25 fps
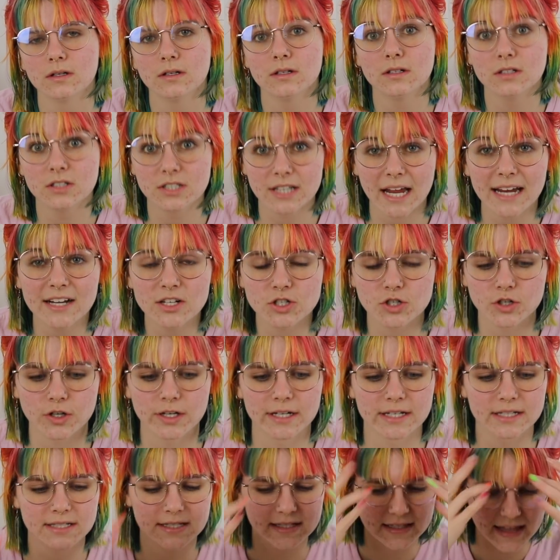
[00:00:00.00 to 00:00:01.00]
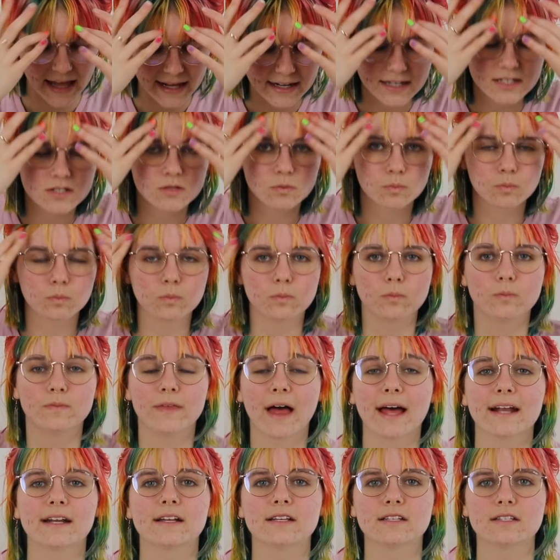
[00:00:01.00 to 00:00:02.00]
dangerous. That is
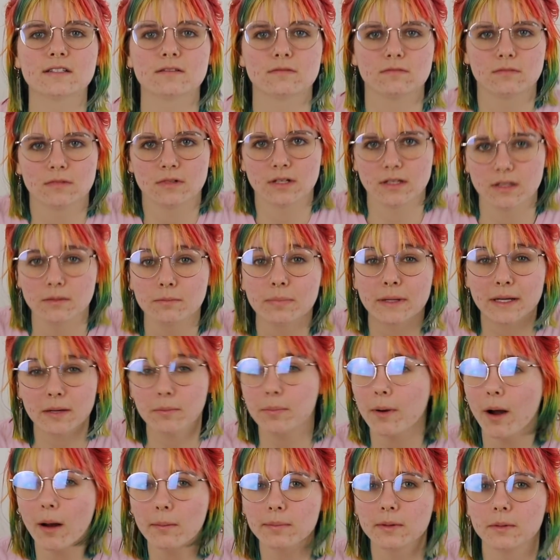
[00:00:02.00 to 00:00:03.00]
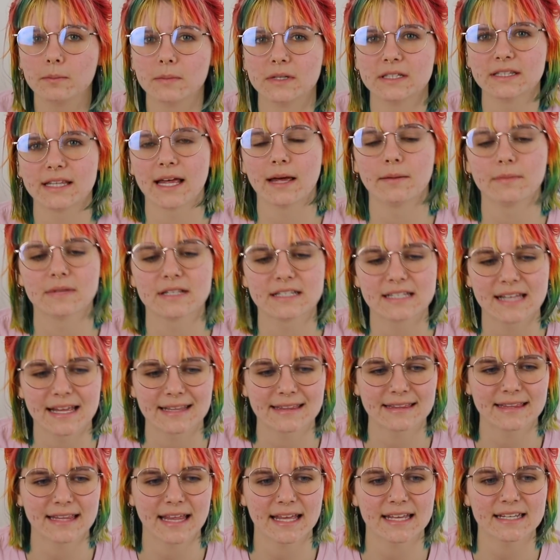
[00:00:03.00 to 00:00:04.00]
the big problem with them, is that
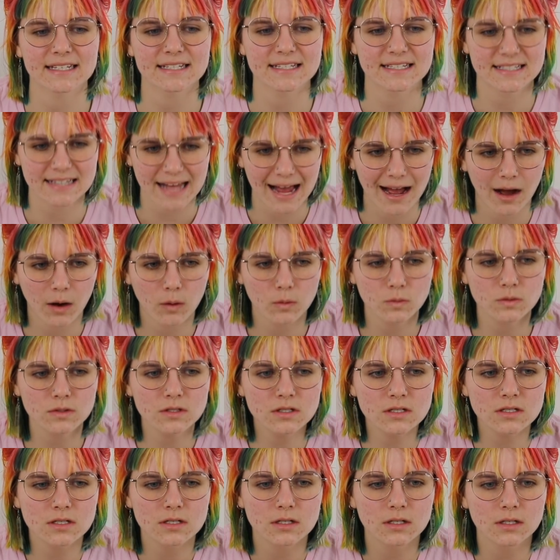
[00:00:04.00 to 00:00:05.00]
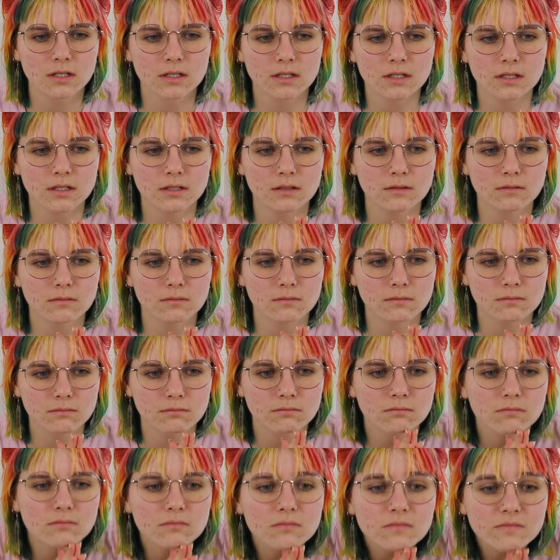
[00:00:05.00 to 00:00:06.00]
they sound
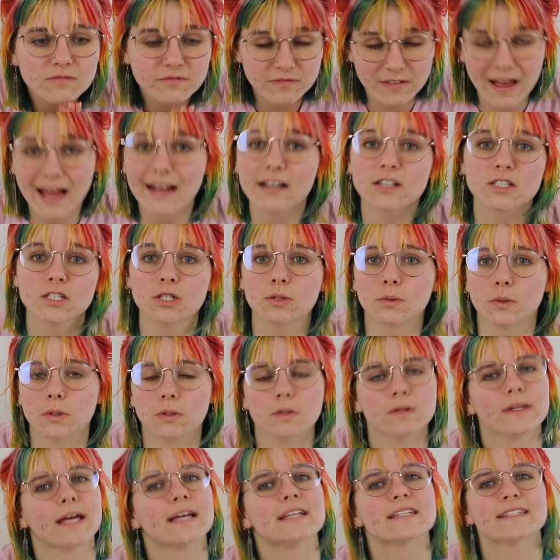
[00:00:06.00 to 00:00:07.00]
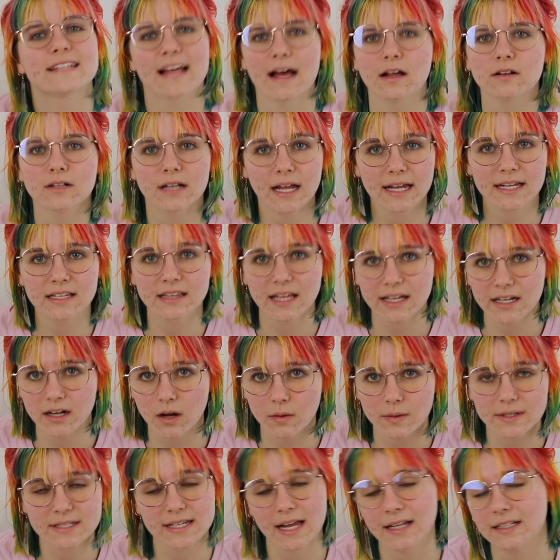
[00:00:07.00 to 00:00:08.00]
factual. They sound like they
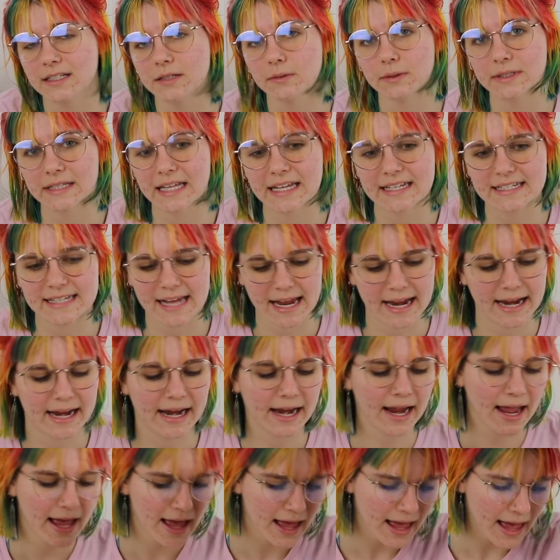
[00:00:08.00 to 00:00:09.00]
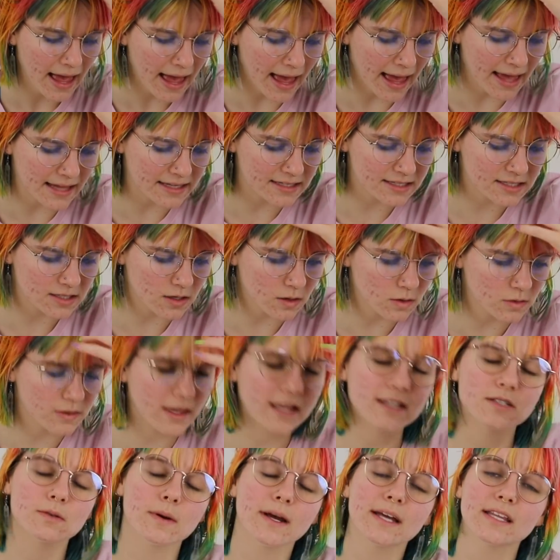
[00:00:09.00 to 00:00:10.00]
know exactly what they're saying. And so
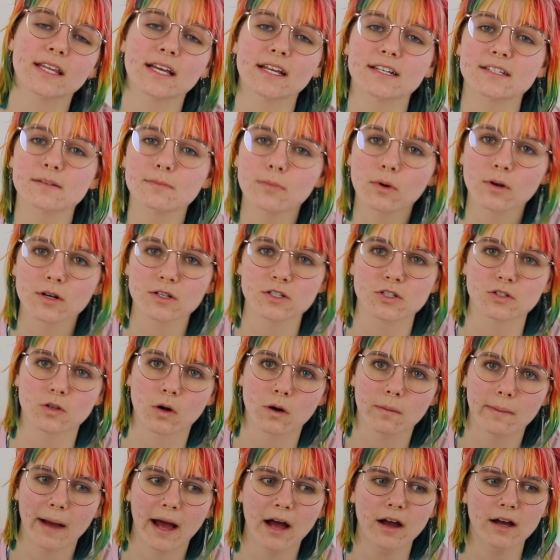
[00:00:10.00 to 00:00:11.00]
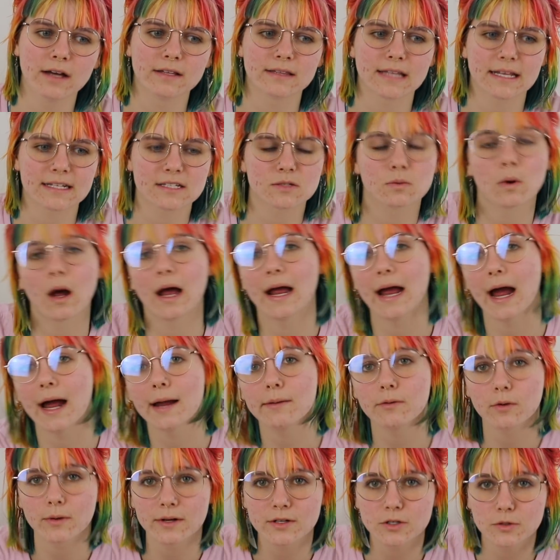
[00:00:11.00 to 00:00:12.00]
that's why I think it's important to talk about, and that's why
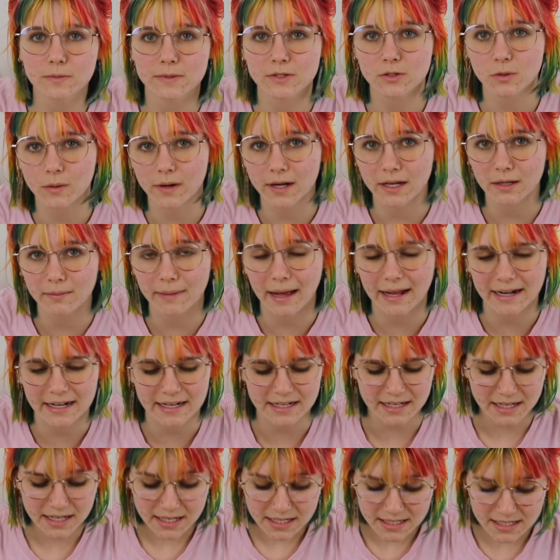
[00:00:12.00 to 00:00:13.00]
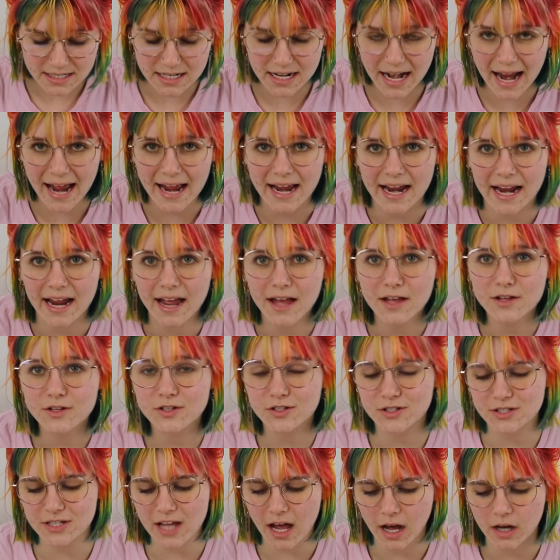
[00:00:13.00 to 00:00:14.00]
I'm going to be talking about it today.
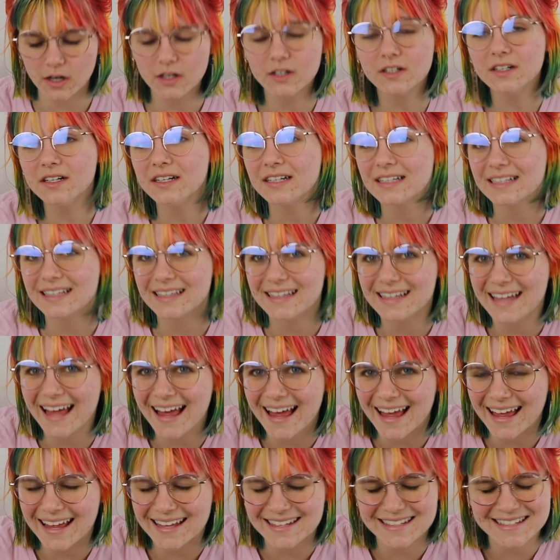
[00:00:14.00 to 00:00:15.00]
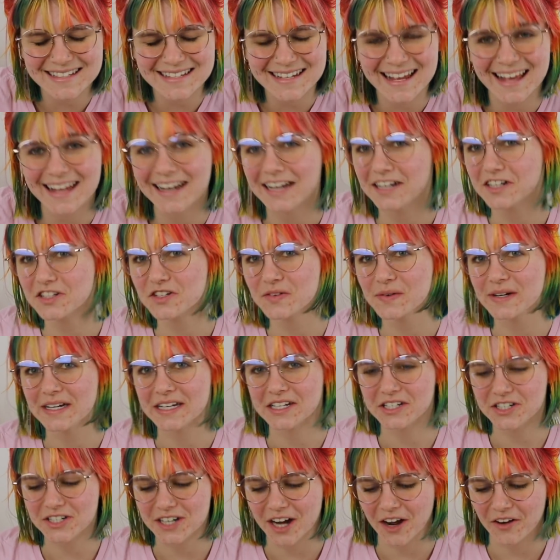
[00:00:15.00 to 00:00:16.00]
So let's get into
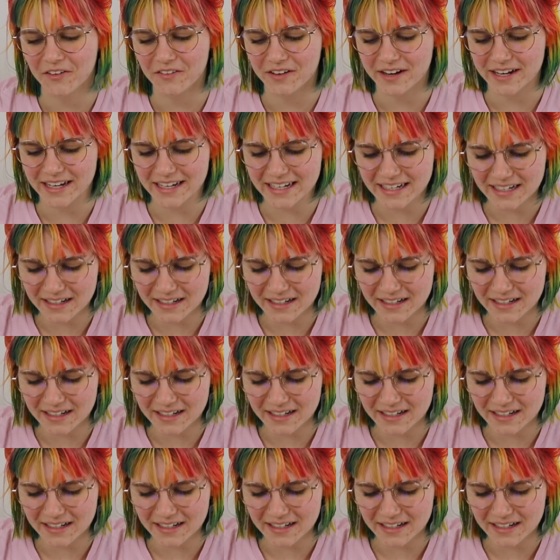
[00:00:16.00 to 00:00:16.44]
it, shall we?